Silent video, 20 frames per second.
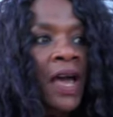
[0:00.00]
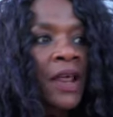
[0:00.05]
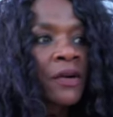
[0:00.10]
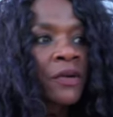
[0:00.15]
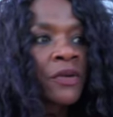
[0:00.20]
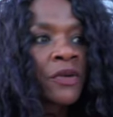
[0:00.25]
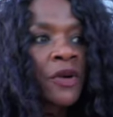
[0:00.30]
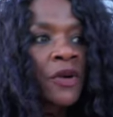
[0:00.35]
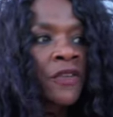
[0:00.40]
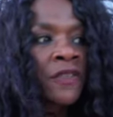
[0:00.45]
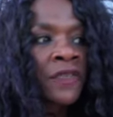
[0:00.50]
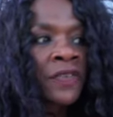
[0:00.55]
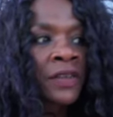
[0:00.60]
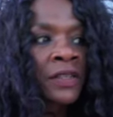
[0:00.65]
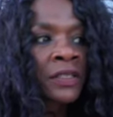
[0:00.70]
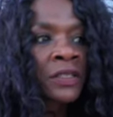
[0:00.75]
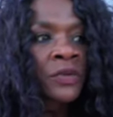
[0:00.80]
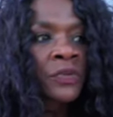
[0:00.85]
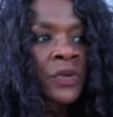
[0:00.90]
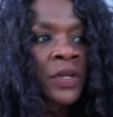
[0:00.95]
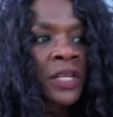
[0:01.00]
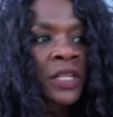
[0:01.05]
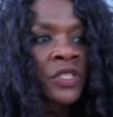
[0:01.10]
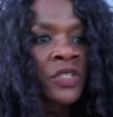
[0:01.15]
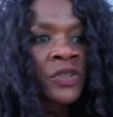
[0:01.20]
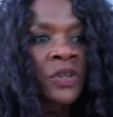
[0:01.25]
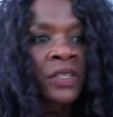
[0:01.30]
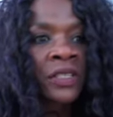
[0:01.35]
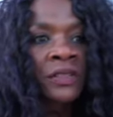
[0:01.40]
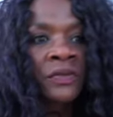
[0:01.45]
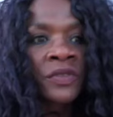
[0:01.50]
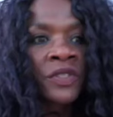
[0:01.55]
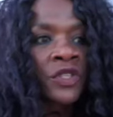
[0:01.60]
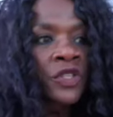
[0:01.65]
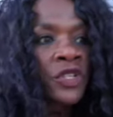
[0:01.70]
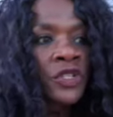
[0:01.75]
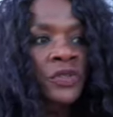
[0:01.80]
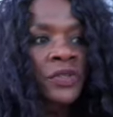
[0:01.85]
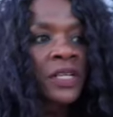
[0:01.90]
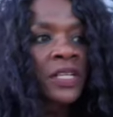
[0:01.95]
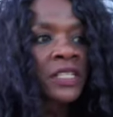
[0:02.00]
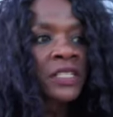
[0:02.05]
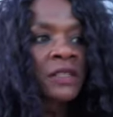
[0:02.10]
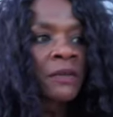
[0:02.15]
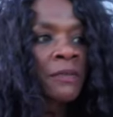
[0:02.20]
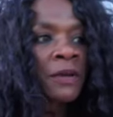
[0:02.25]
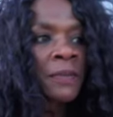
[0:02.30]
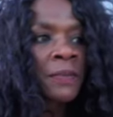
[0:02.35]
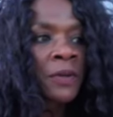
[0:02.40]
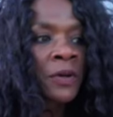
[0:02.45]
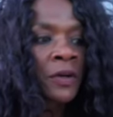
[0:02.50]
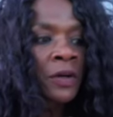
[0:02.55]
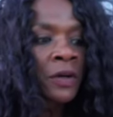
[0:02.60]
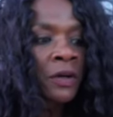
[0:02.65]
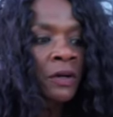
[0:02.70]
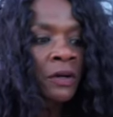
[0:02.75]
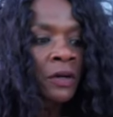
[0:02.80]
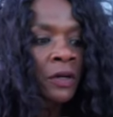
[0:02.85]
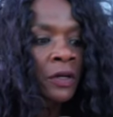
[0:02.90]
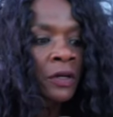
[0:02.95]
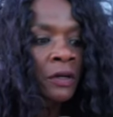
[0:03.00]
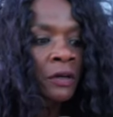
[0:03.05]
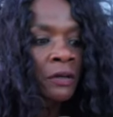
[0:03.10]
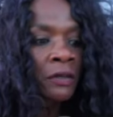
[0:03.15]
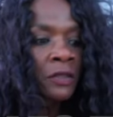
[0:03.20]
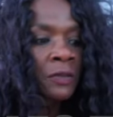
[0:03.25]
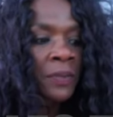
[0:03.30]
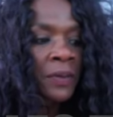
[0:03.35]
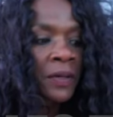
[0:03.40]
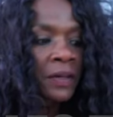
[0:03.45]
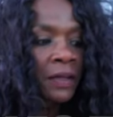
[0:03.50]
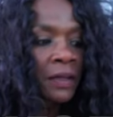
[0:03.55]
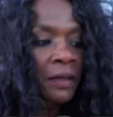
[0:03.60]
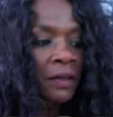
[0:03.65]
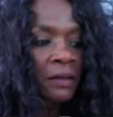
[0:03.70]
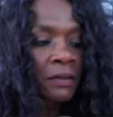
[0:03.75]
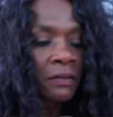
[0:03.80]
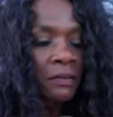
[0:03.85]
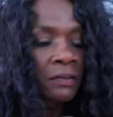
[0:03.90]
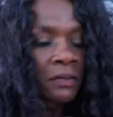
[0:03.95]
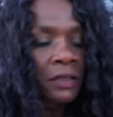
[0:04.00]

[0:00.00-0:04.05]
I don't know if it's reconstructive surgery because some people are, are spe- uh,